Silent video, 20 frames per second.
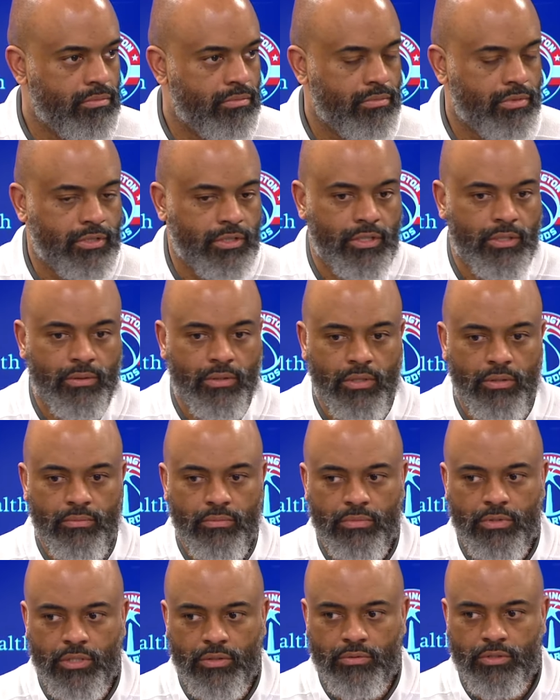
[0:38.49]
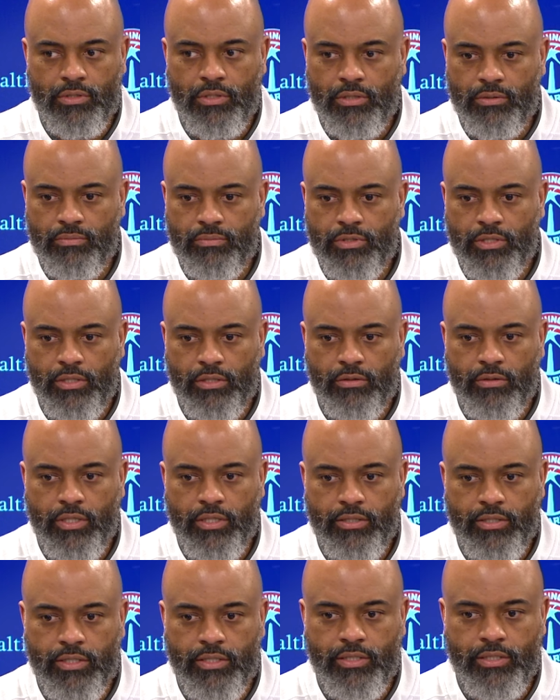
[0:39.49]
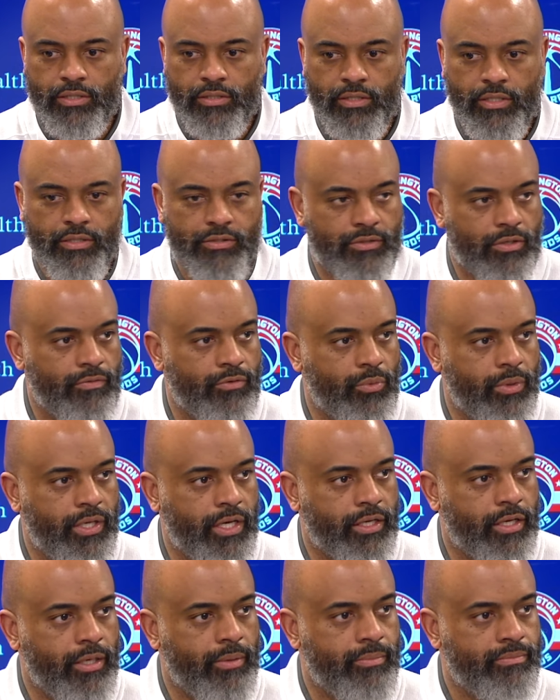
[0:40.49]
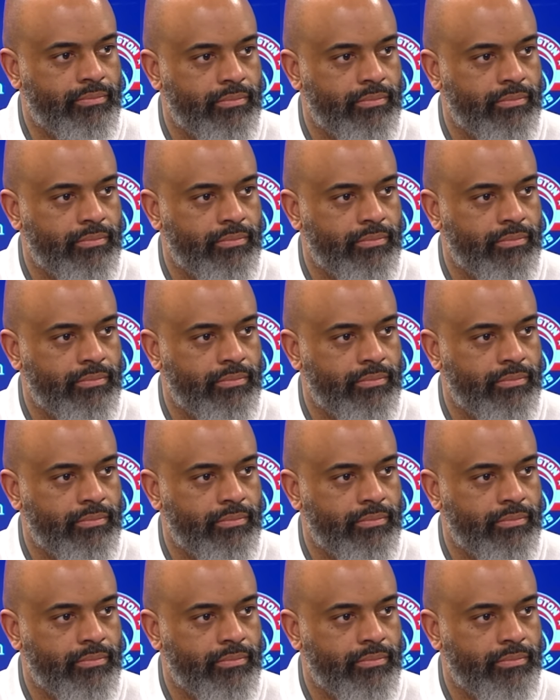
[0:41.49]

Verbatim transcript: So um, you know, to their to their credit, they uh, they deserve to win that game.